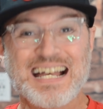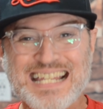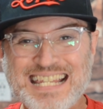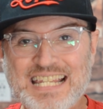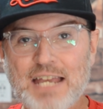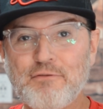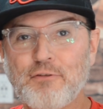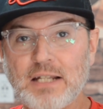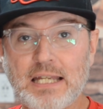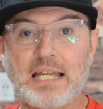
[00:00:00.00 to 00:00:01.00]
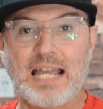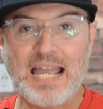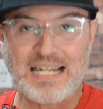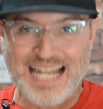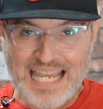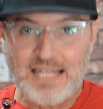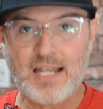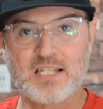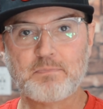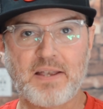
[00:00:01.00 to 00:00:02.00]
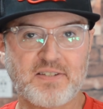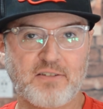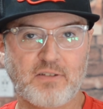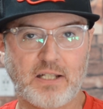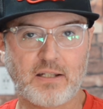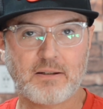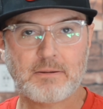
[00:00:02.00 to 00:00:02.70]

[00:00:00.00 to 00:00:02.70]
safely and inexpensively.